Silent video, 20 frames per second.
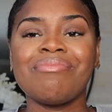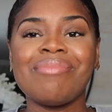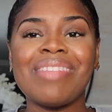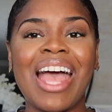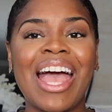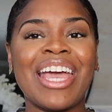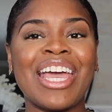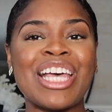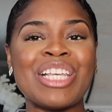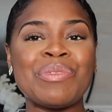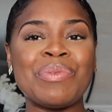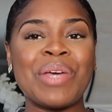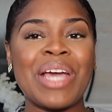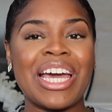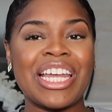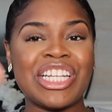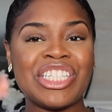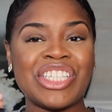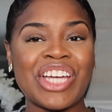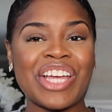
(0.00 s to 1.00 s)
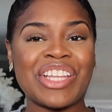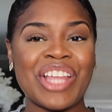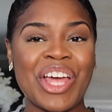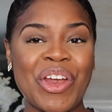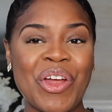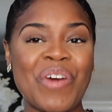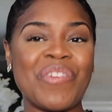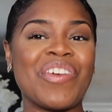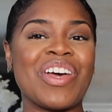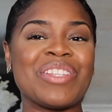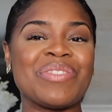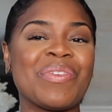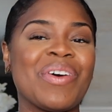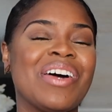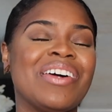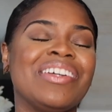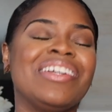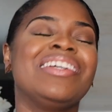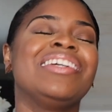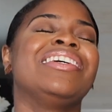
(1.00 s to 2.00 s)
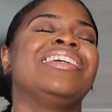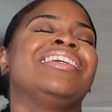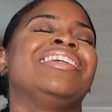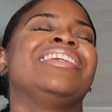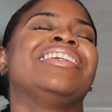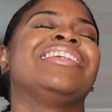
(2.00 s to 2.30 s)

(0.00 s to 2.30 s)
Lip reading: I guess we kind of check that off as well.